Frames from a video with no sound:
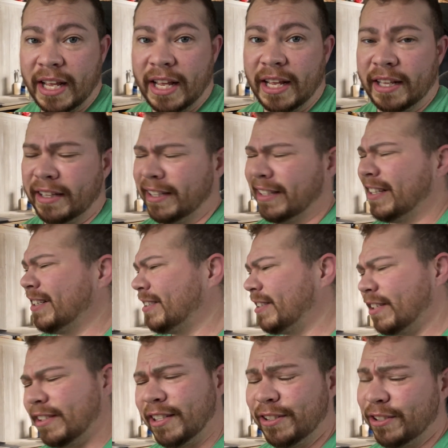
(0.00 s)
It's
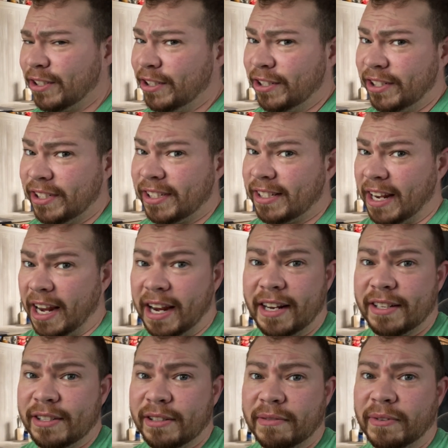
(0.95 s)
essentially just
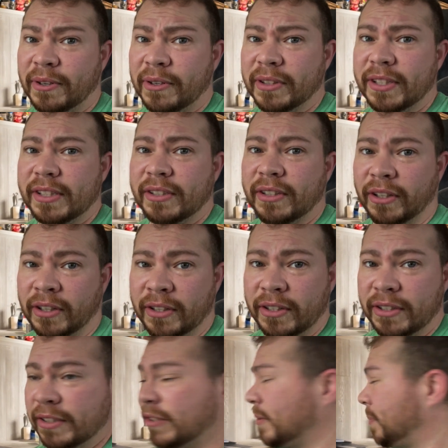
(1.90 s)
scans of all these
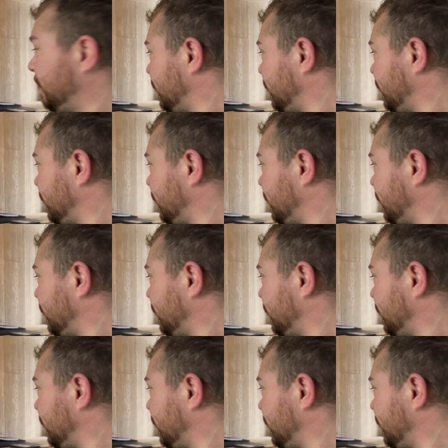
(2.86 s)
cards